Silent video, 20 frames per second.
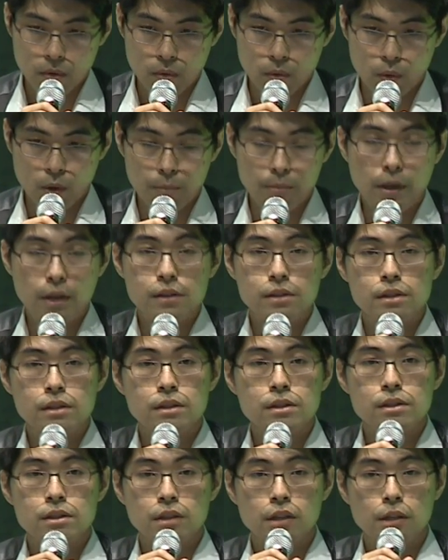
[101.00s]
We're based
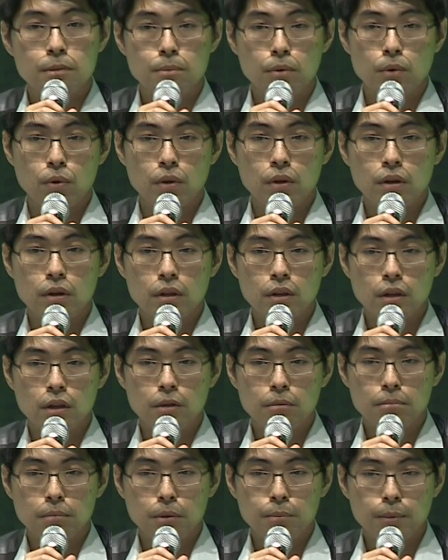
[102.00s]
in Singapore,
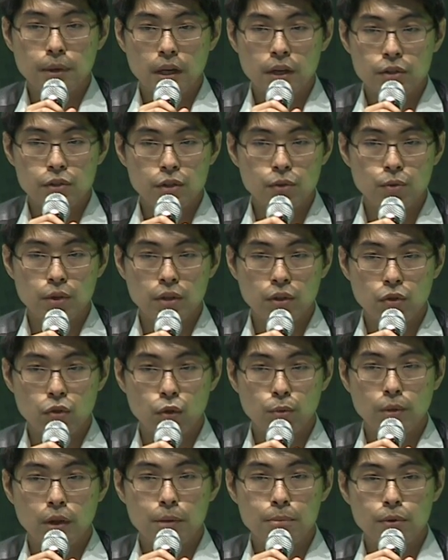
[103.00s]
but we actually run a
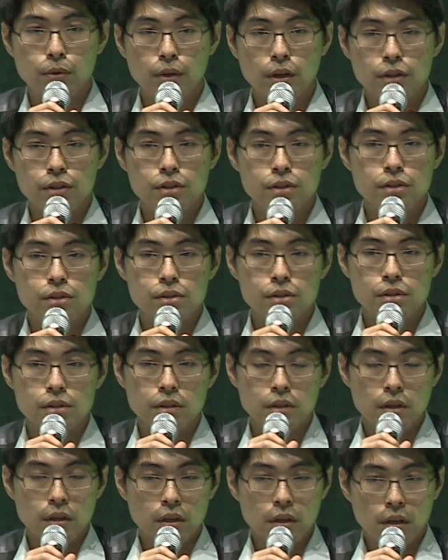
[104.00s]
global operations,
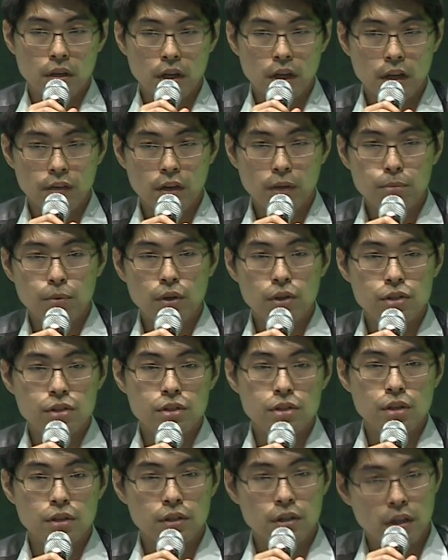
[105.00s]
have
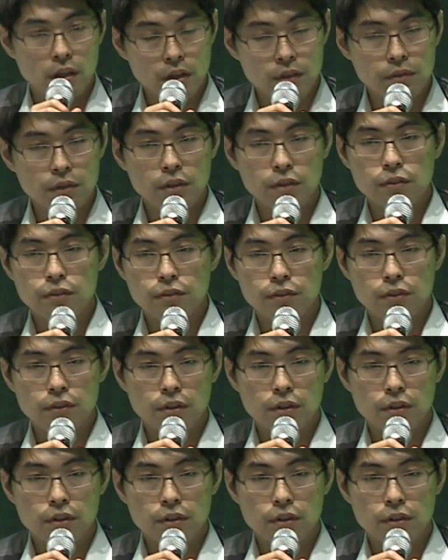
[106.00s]
operations in Tel Aviv,